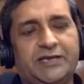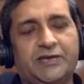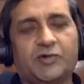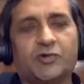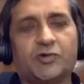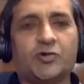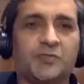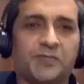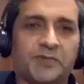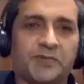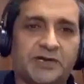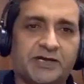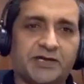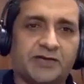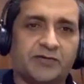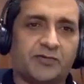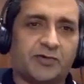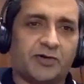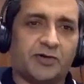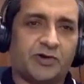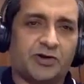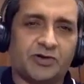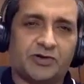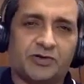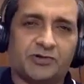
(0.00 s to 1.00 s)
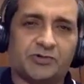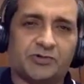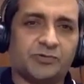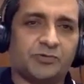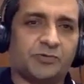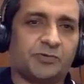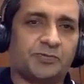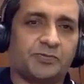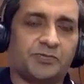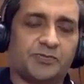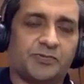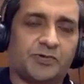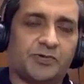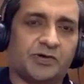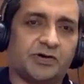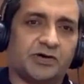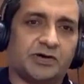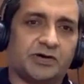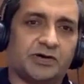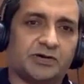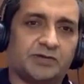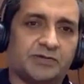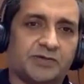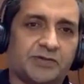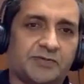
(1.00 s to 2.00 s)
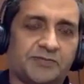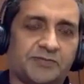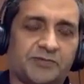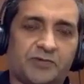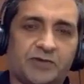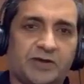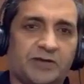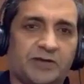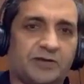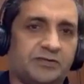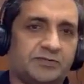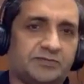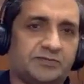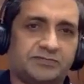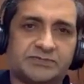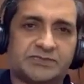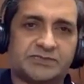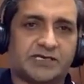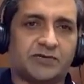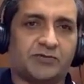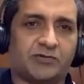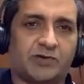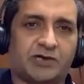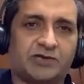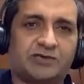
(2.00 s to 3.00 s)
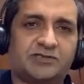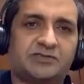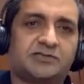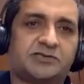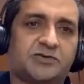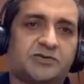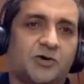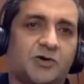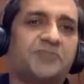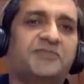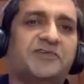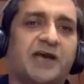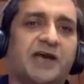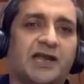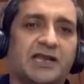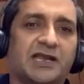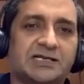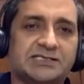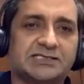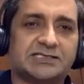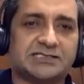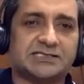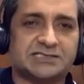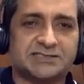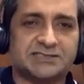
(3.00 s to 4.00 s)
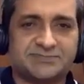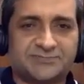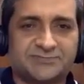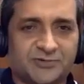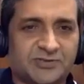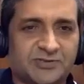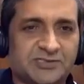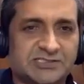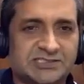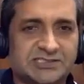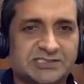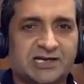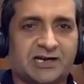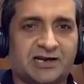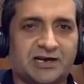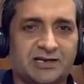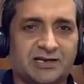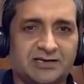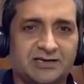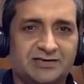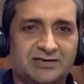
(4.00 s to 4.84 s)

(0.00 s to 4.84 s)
your opinion, one or two, if you can say, what top challenges for this guy?